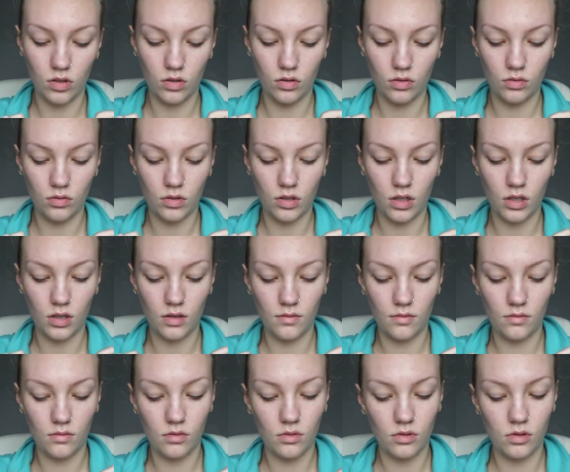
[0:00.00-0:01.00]
Okay,
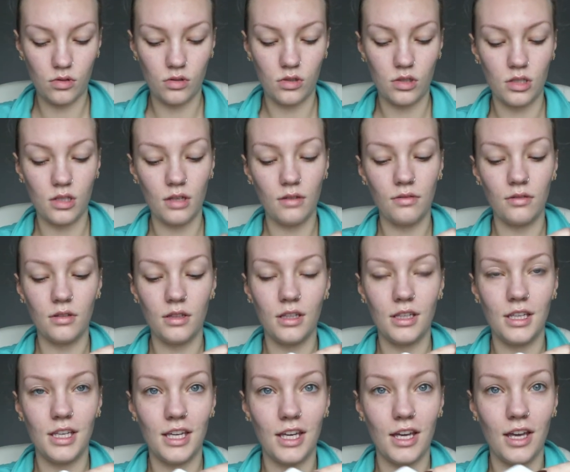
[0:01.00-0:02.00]
so it's
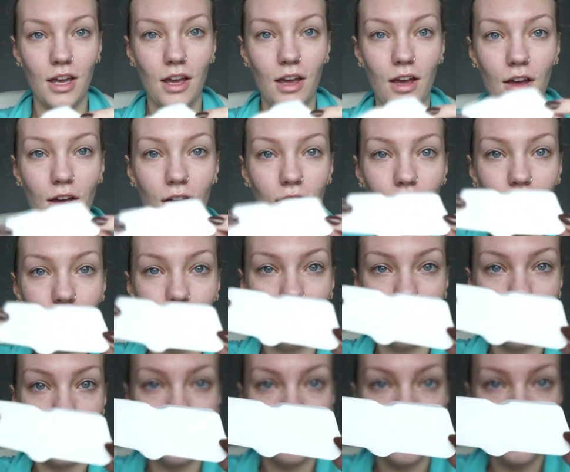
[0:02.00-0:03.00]
definitely
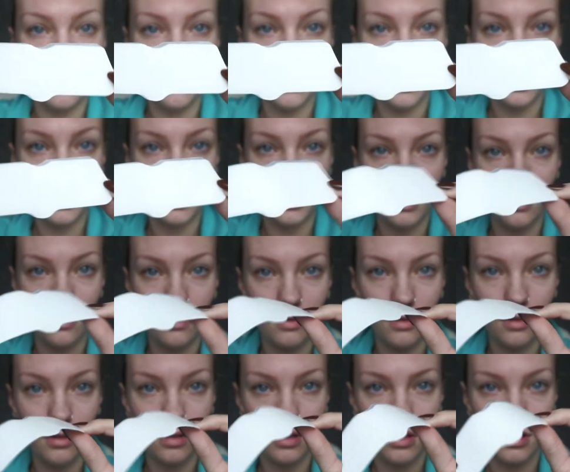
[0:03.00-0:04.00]
very wet if
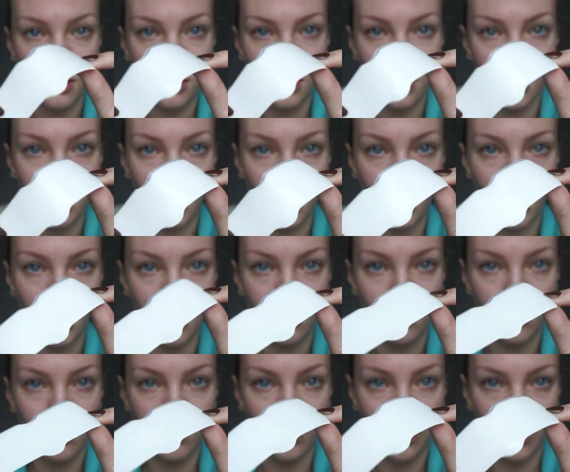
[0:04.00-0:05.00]
you can see that.
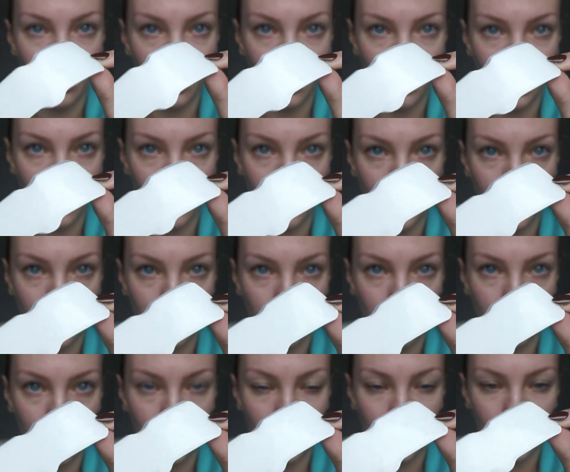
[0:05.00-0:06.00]
Probably not,
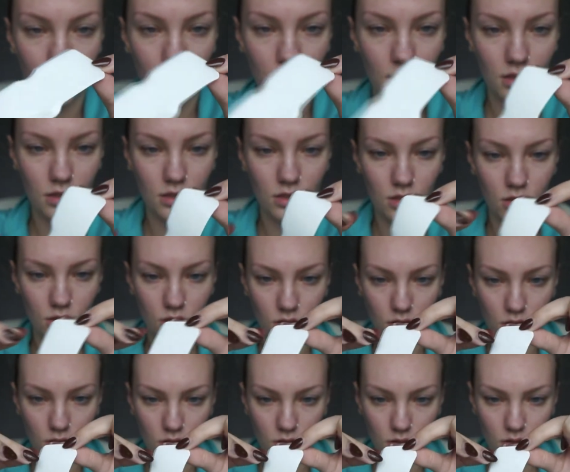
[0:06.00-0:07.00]
but it's
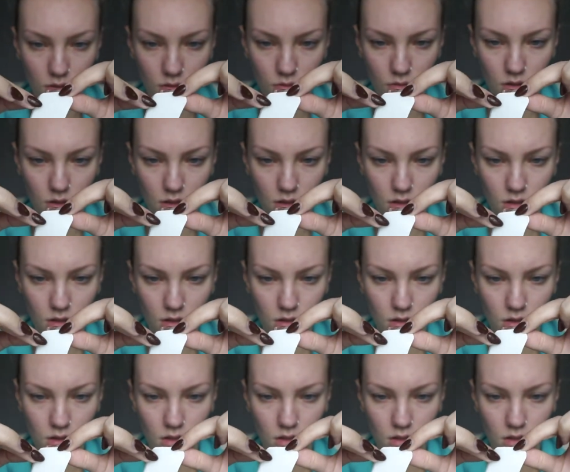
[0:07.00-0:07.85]
soaking.